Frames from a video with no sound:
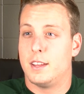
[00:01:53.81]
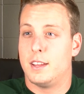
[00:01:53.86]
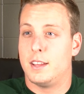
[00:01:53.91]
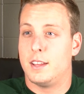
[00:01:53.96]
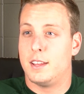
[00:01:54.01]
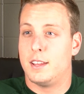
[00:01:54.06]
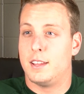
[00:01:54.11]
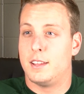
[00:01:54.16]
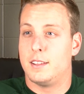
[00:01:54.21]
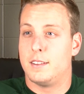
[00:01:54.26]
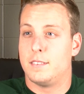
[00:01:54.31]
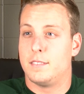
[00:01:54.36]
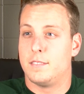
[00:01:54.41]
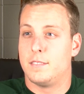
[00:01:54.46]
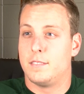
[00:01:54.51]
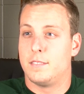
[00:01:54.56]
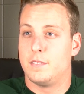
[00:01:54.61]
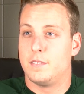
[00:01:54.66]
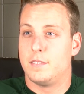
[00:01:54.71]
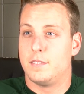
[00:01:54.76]

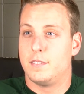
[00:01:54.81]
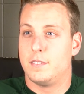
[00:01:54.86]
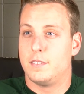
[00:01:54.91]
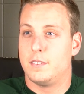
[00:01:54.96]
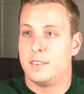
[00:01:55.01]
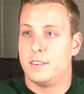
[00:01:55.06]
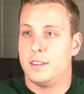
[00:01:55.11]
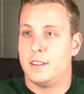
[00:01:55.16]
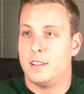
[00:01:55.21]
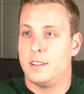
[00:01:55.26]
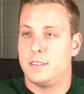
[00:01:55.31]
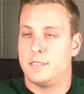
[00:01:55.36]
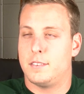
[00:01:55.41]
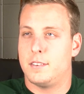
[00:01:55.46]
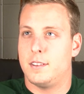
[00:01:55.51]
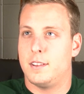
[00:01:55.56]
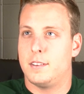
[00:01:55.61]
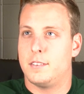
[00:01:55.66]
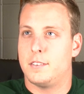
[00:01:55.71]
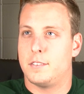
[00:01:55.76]
and
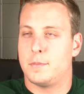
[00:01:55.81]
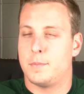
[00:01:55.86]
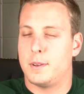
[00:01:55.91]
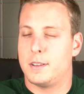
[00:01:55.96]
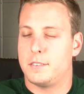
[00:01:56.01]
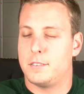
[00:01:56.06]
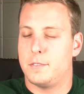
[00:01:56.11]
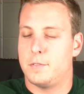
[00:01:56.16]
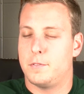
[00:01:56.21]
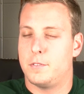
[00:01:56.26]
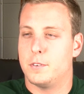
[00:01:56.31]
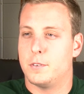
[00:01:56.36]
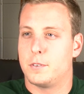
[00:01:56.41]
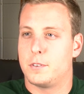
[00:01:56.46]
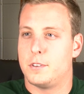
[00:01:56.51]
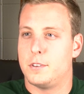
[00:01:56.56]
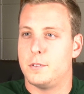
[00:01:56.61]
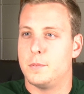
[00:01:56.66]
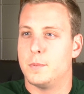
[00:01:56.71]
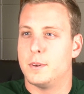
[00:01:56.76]
it just makes you feel
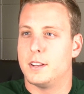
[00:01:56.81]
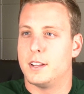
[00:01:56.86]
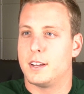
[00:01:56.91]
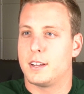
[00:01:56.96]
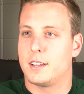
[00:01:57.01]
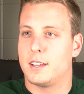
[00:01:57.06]
human, I